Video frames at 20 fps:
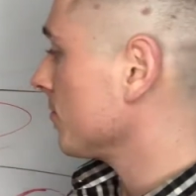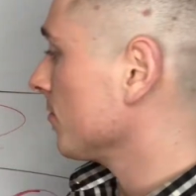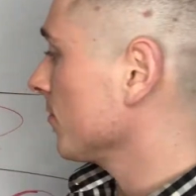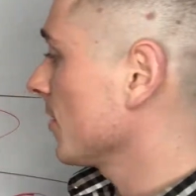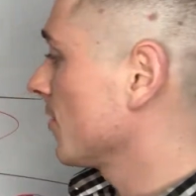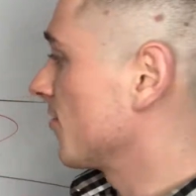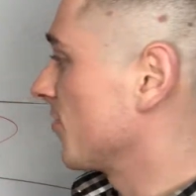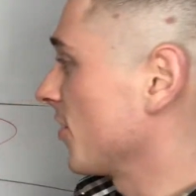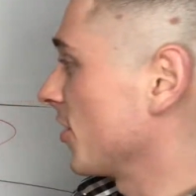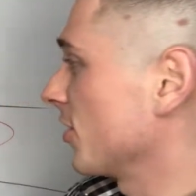
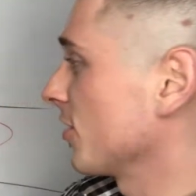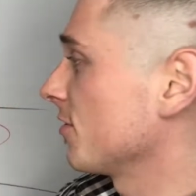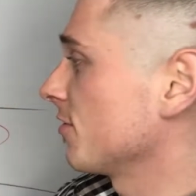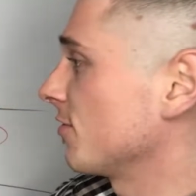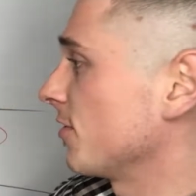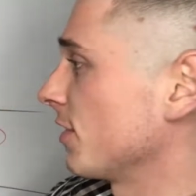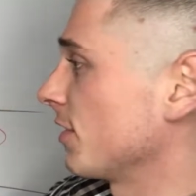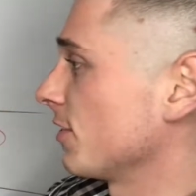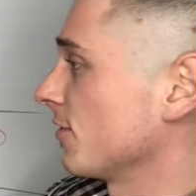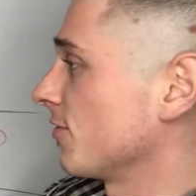
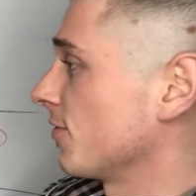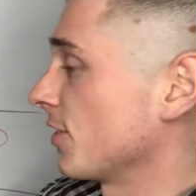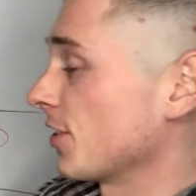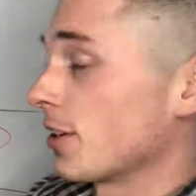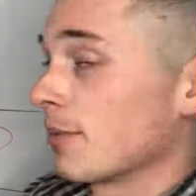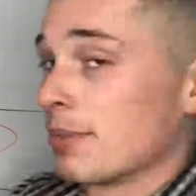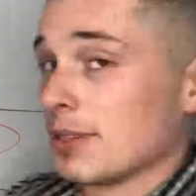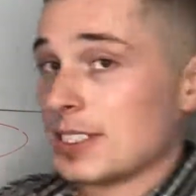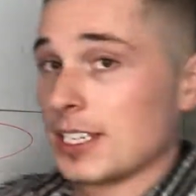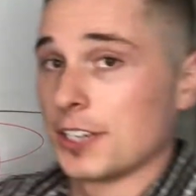for
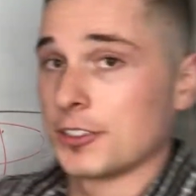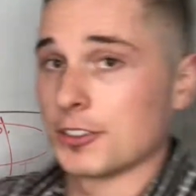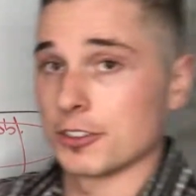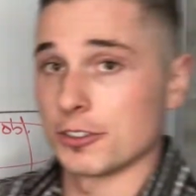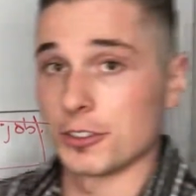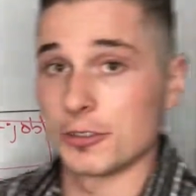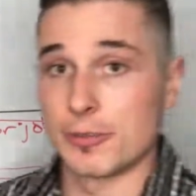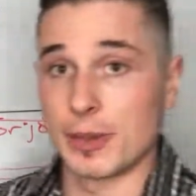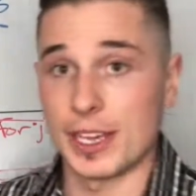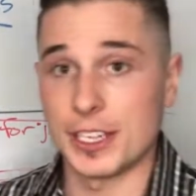your potential
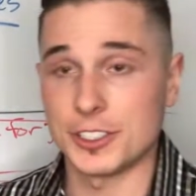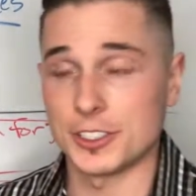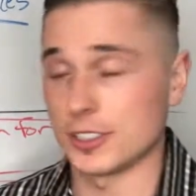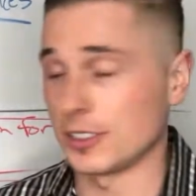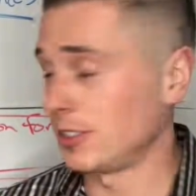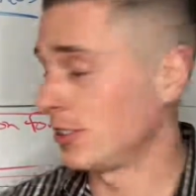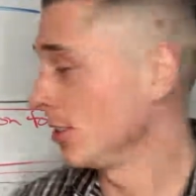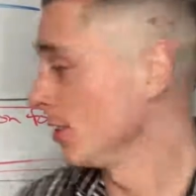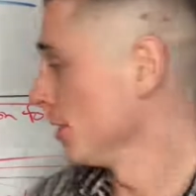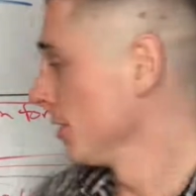new patients.